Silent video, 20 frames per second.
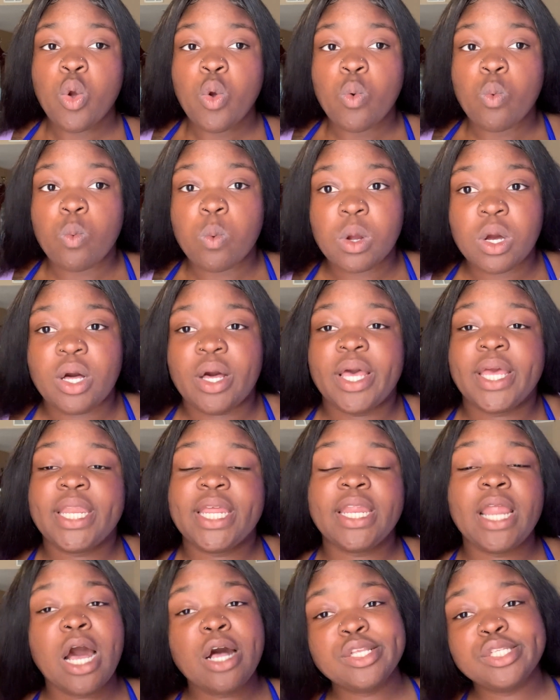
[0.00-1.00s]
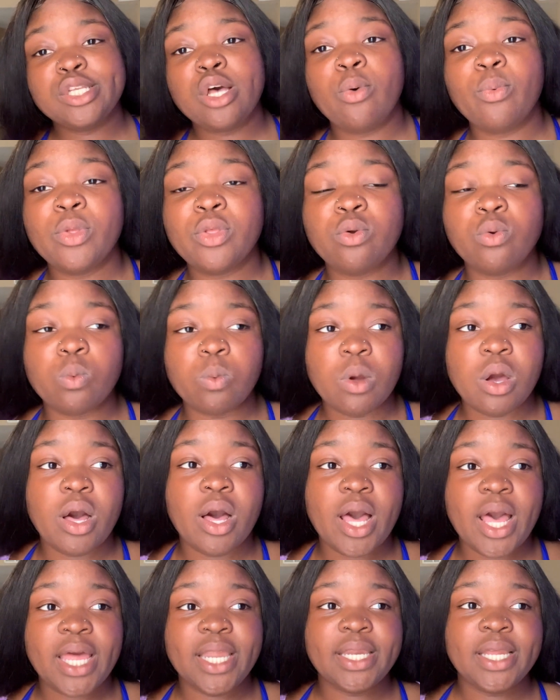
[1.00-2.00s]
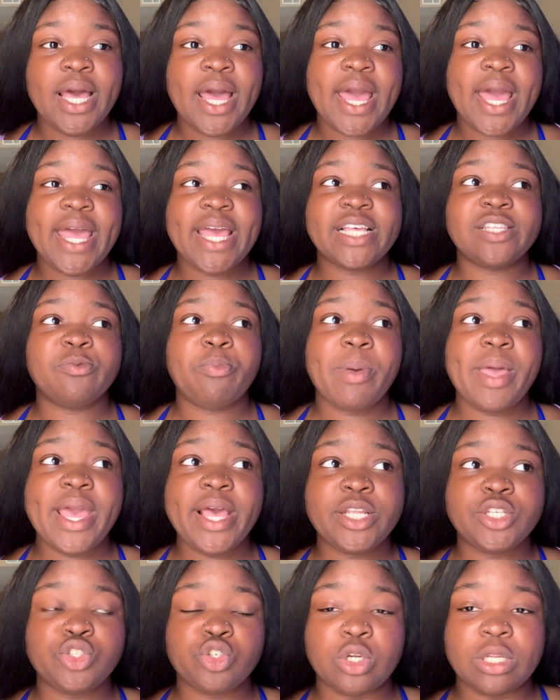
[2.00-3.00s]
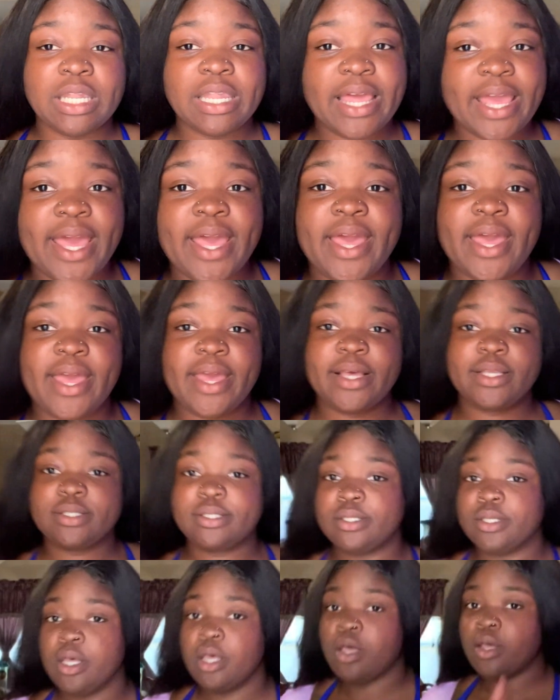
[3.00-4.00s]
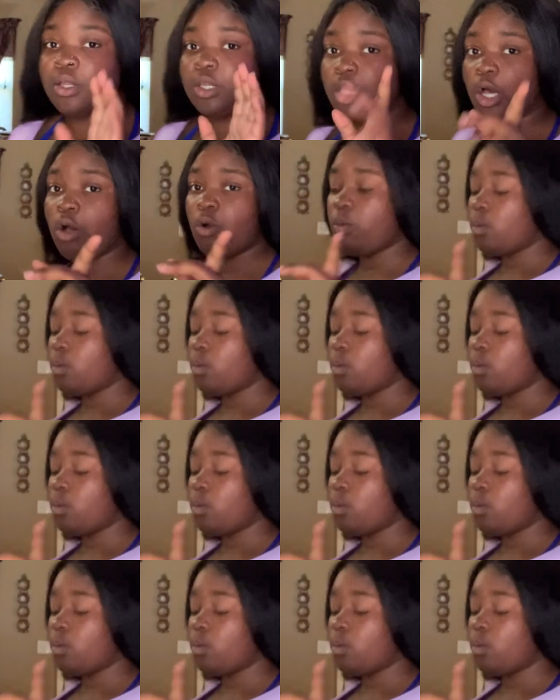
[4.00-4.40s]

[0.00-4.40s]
run. And also when you run, expand your legs. Don't